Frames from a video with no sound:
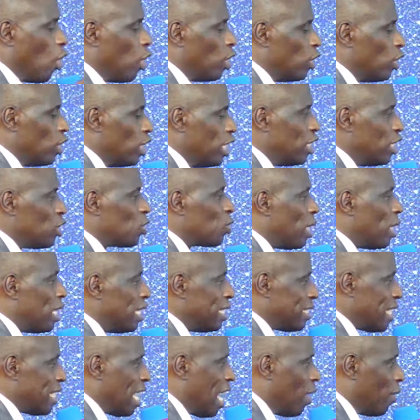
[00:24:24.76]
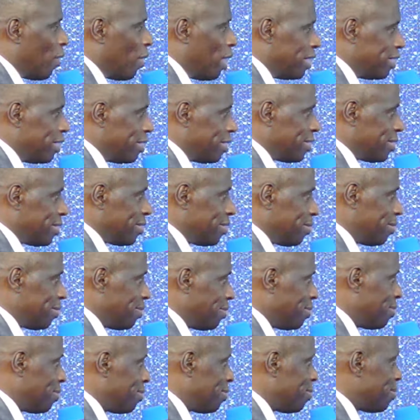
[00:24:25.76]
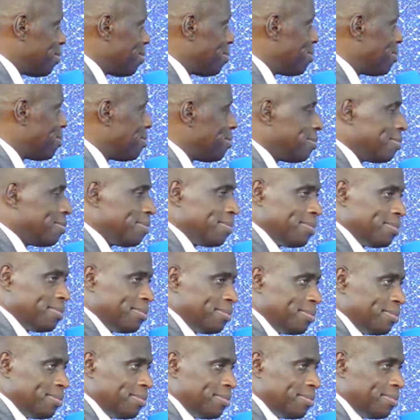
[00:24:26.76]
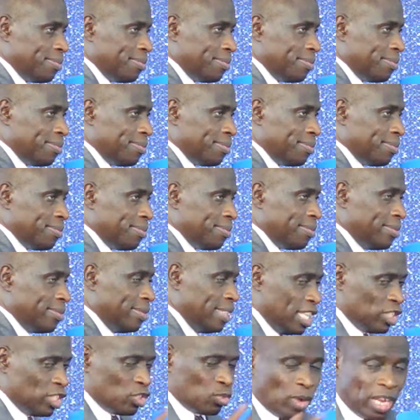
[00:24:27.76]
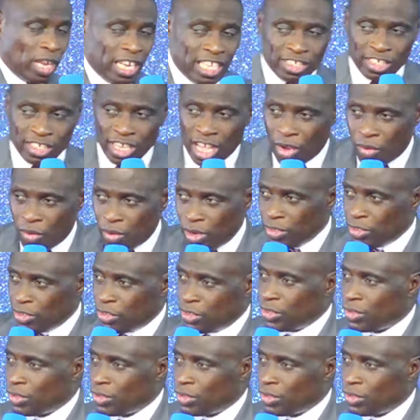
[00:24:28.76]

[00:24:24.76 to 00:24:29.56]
This one is ours. Ono waffe. This one is ours.